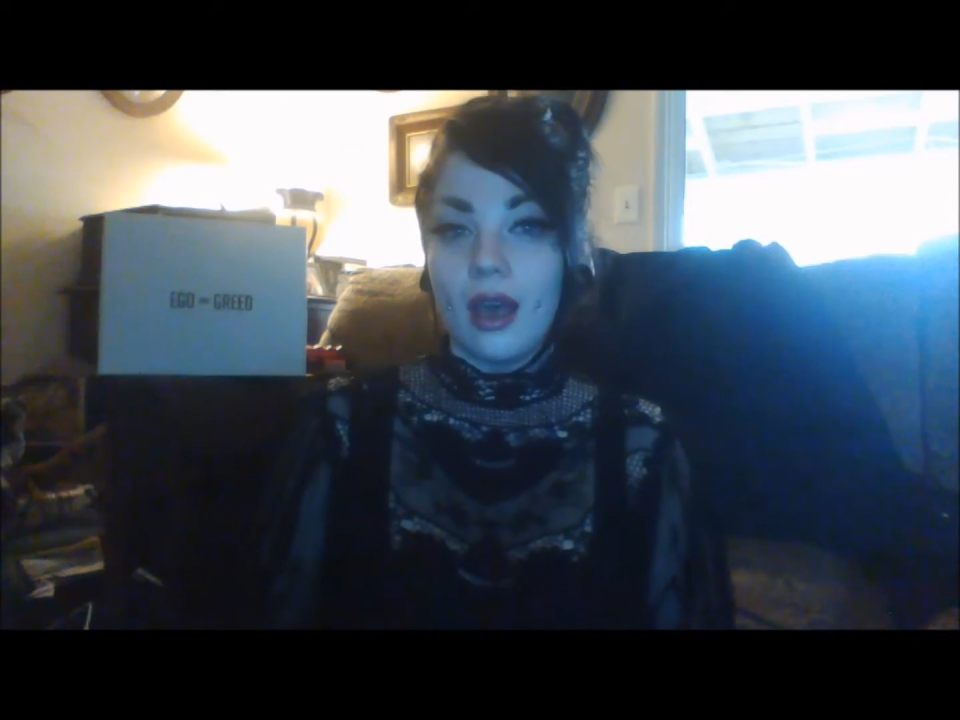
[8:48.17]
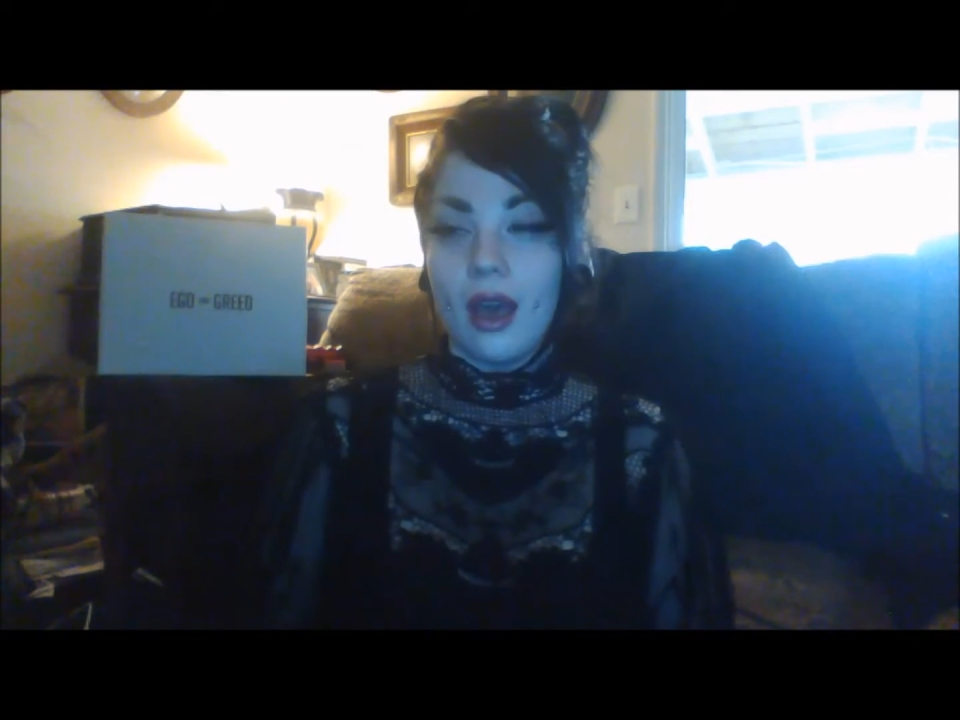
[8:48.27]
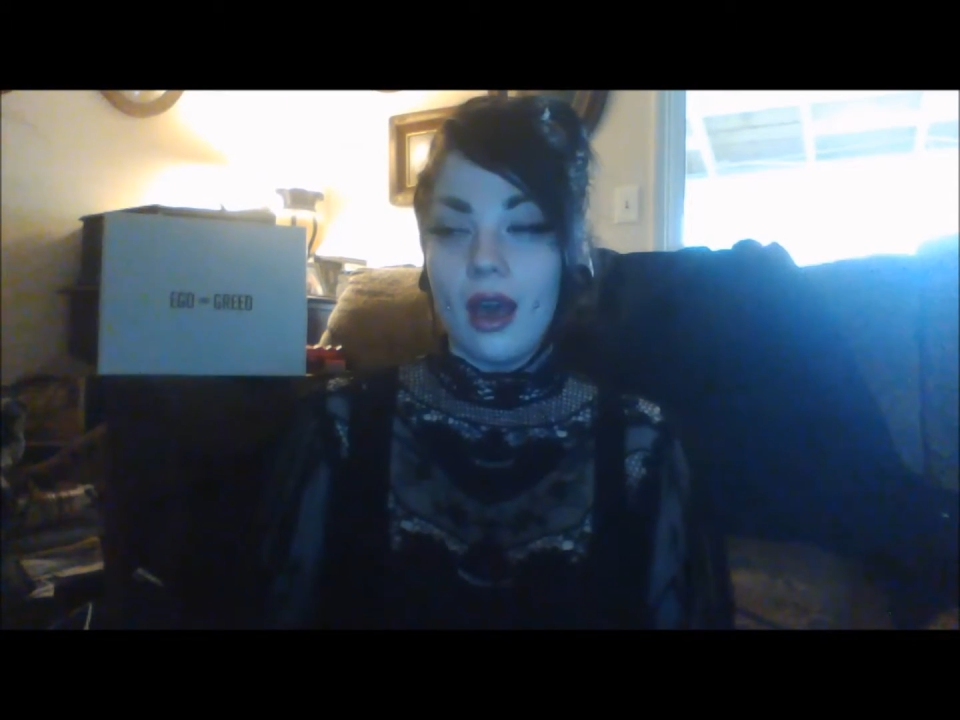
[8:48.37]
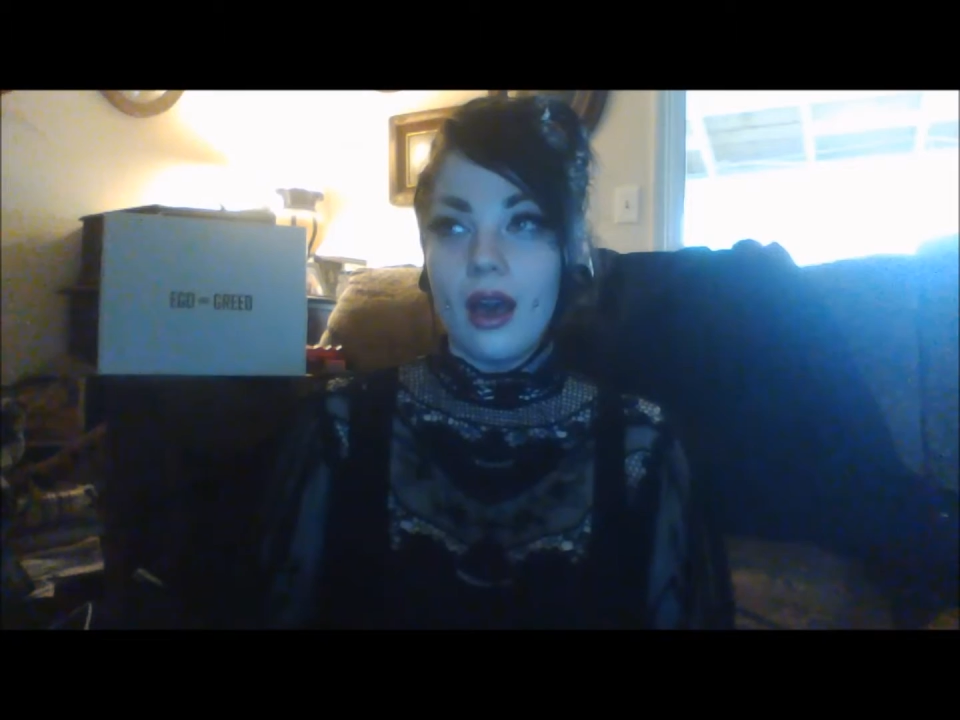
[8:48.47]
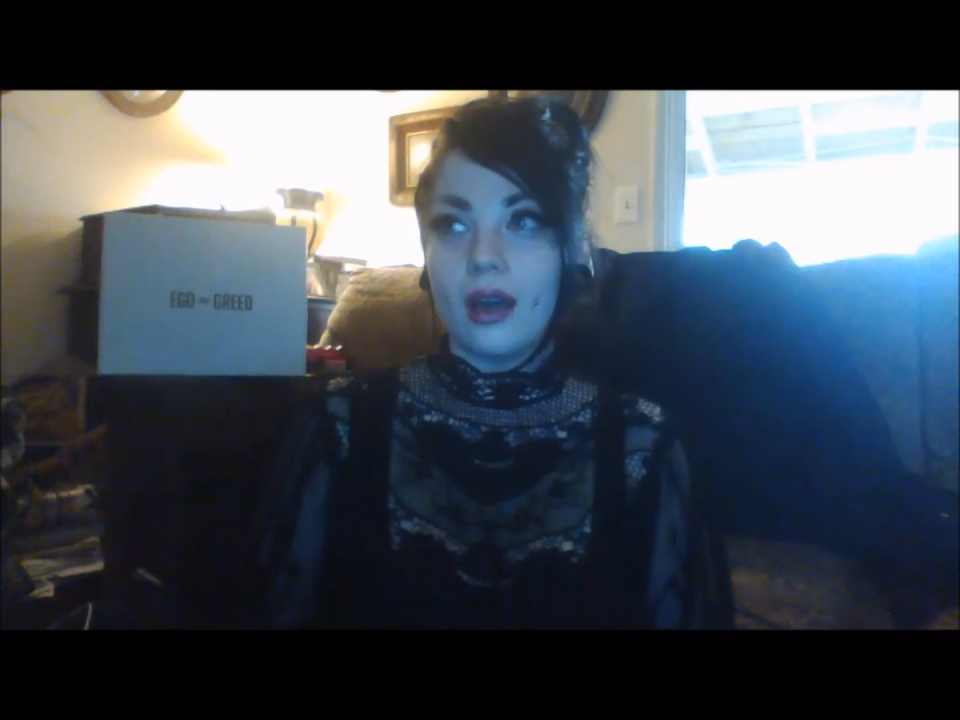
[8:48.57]

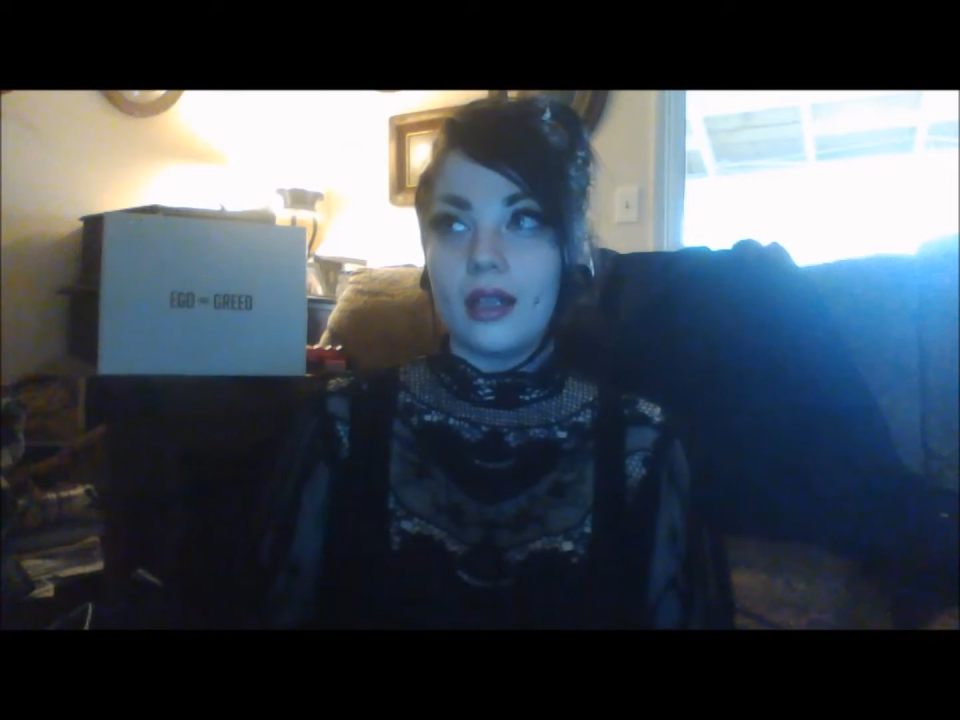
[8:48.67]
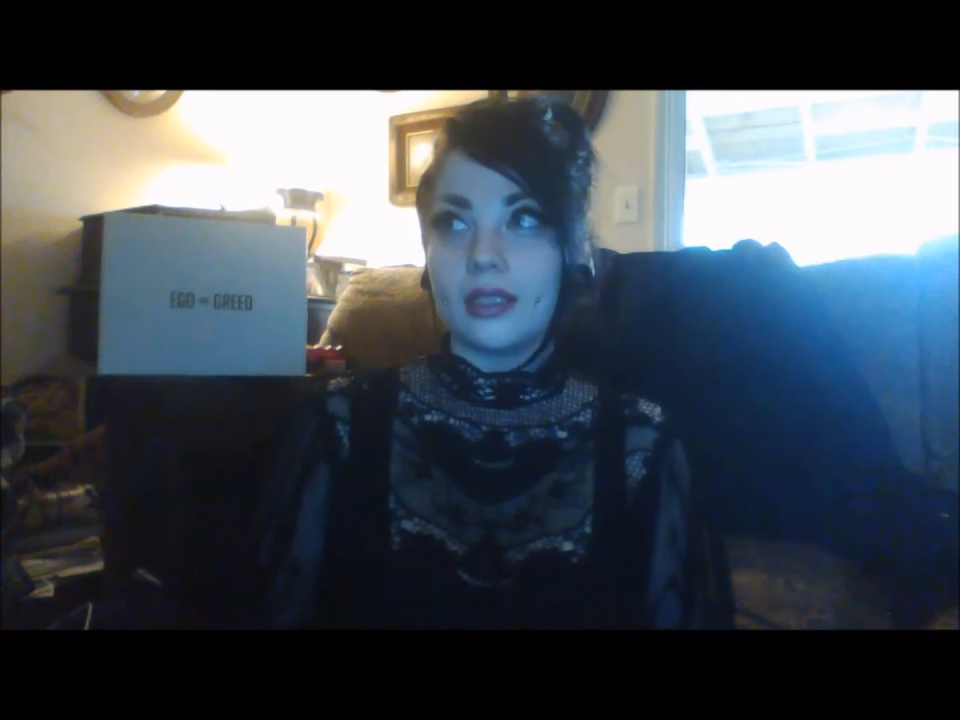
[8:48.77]
uh,